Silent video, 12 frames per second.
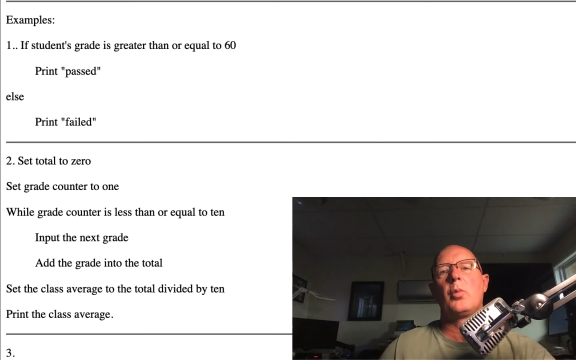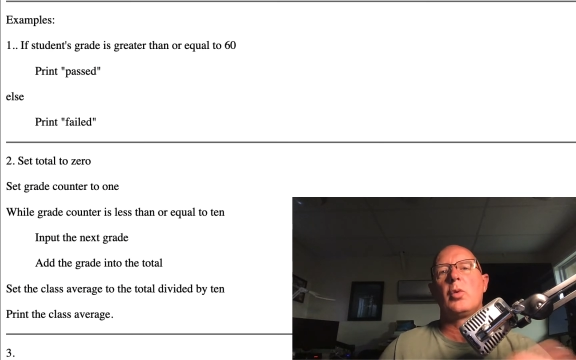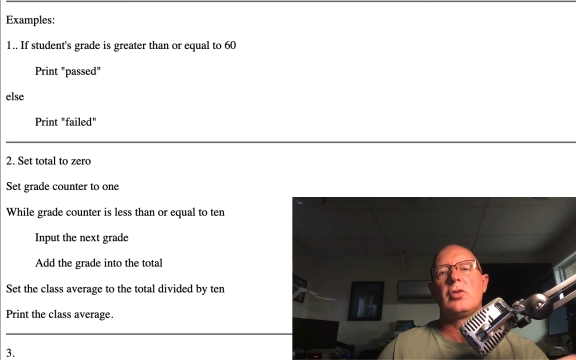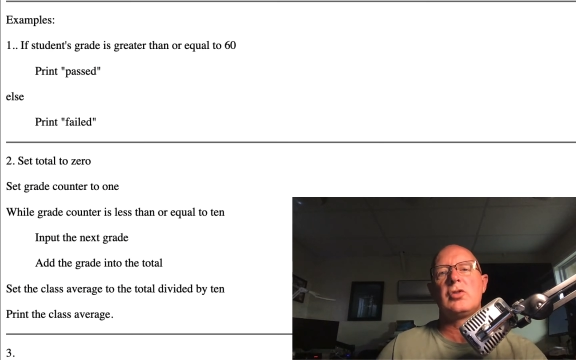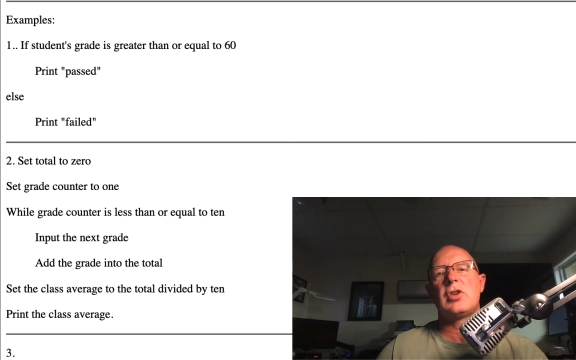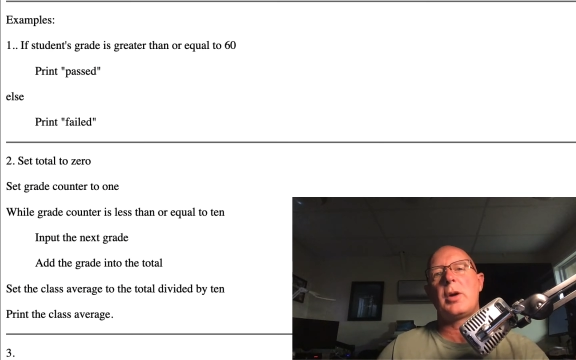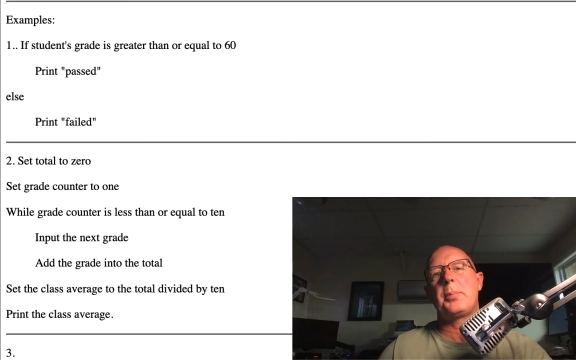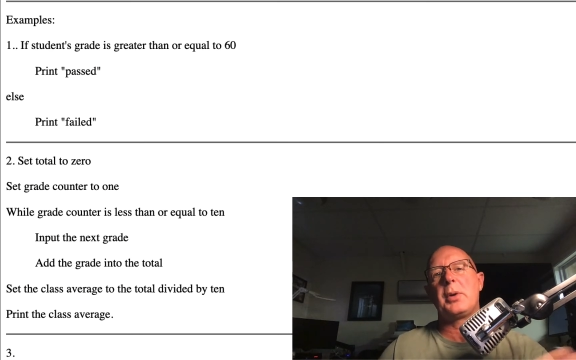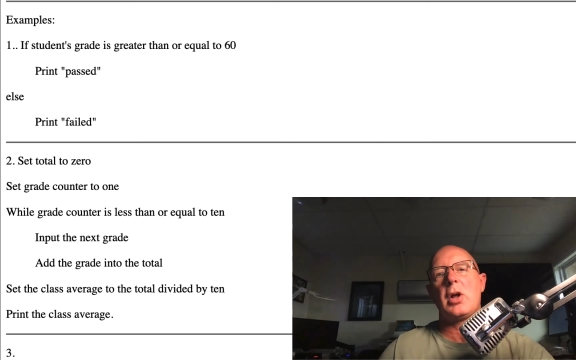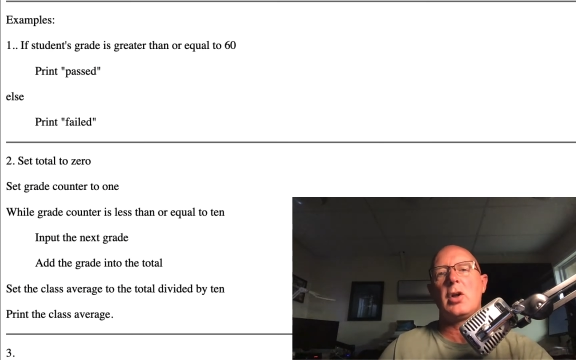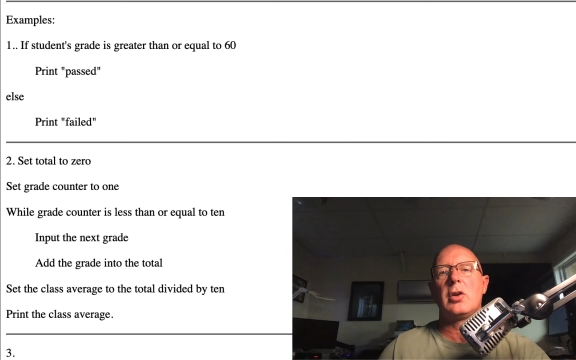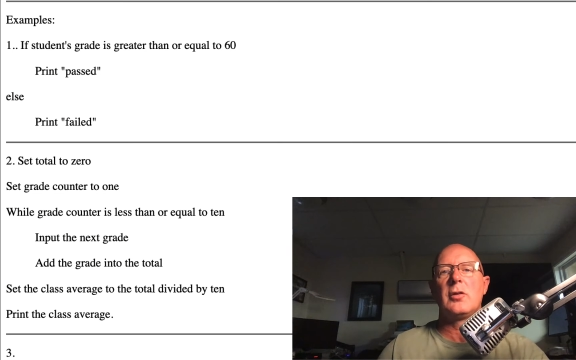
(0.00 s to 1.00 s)
we're jumping
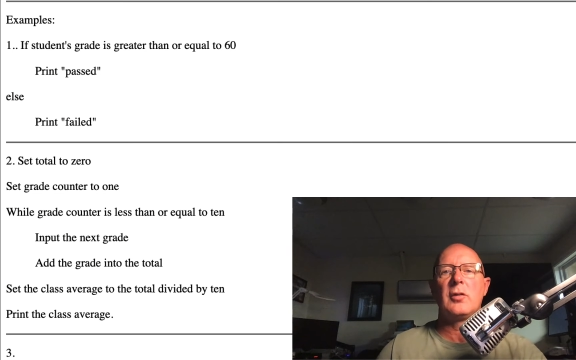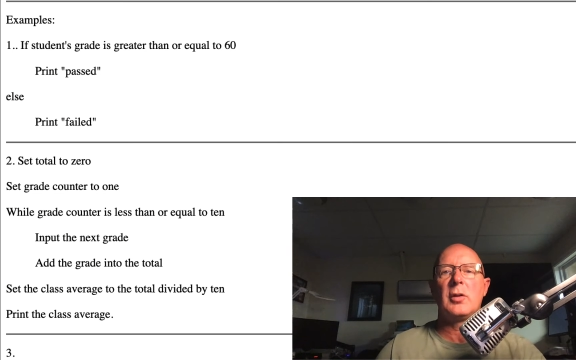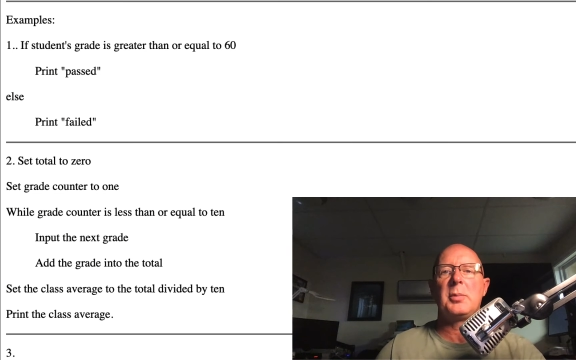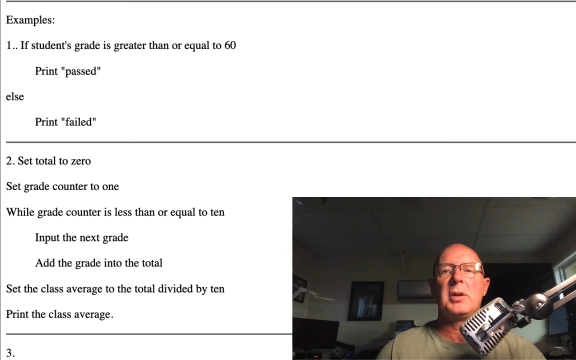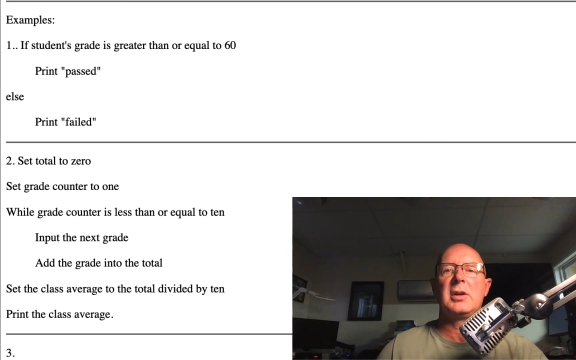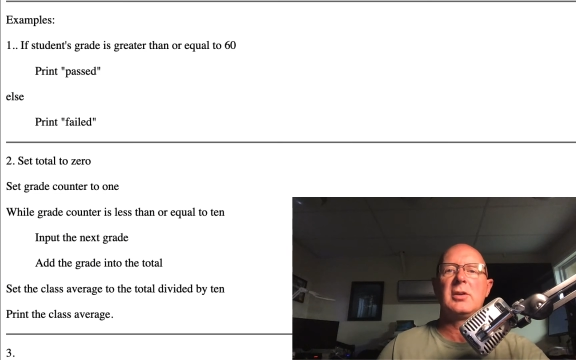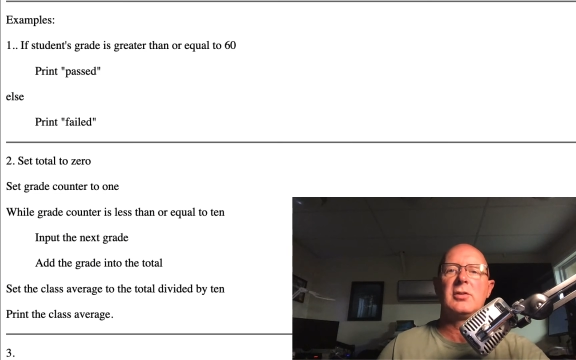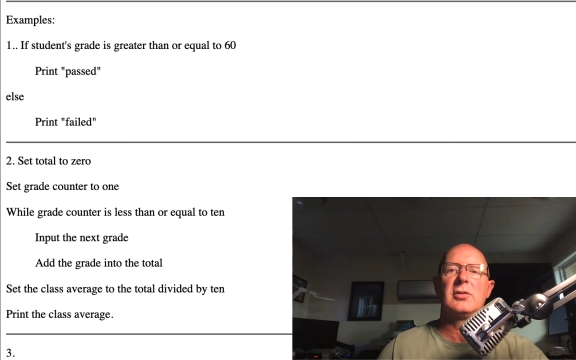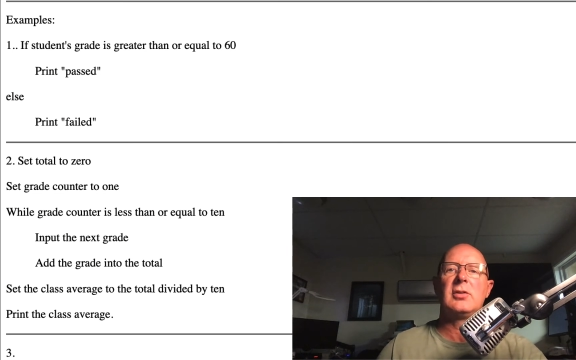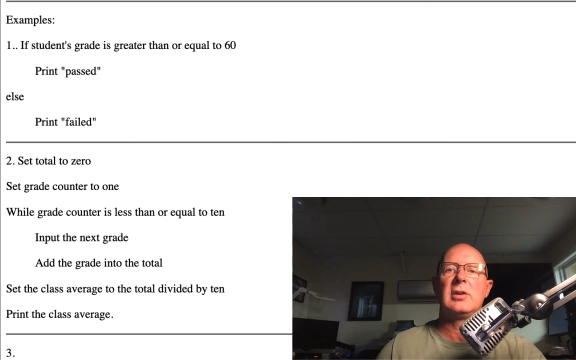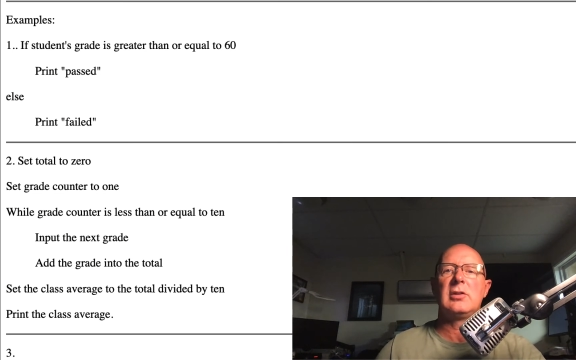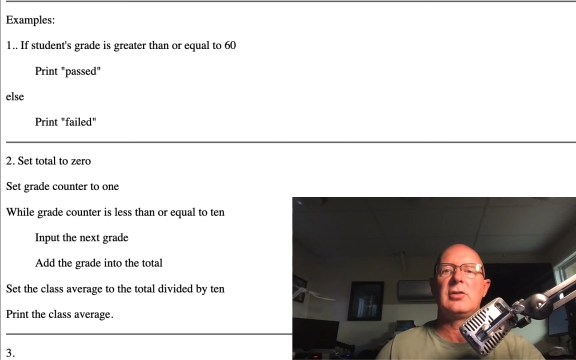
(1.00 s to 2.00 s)
all over the place